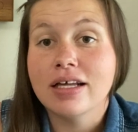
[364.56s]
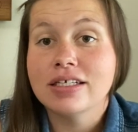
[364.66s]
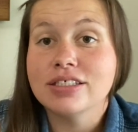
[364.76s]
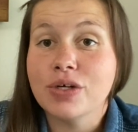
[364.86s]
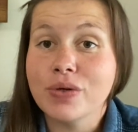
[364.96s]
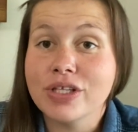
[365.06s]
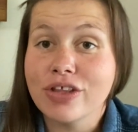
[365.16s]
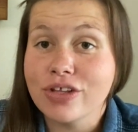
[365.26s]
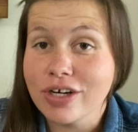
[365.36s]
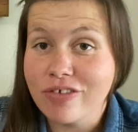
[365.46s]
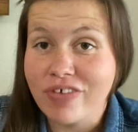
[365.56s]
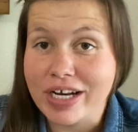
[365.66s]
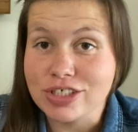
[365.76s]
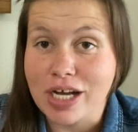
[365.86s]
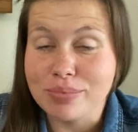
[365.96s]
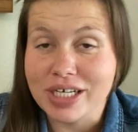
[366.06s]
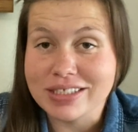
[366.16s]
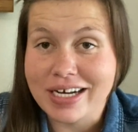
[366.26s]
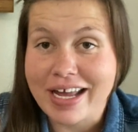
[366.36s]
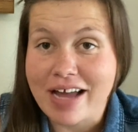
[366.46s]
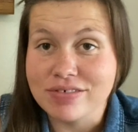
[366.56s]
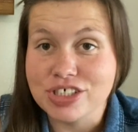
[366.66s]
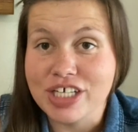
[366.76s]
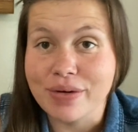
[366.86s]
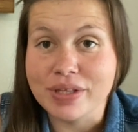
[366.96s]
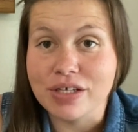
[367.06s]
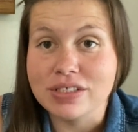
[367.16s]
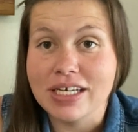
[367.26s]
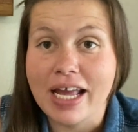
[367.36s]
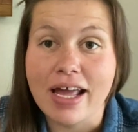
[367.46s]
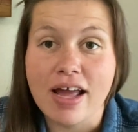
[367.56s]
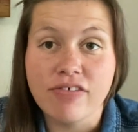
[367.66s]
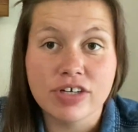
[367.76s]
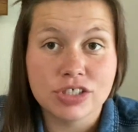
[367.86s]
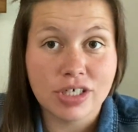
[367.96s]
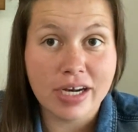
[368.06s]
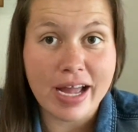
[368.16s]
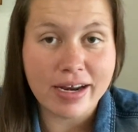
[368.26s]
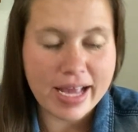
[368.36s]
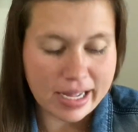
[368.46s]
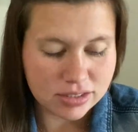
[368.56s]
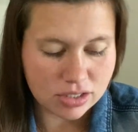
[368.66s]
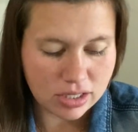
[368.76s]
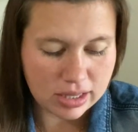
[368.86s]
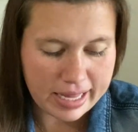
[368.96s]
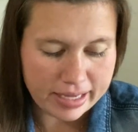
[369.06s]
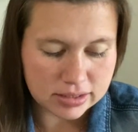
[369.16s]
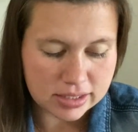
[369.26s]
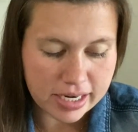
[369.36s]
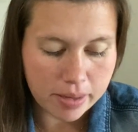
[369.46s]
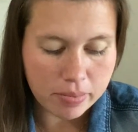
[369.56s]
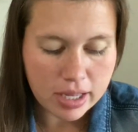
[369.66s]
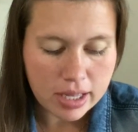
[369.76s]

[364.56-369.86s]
So the third finished object that I have to share with you today, I for sure had cast on last time.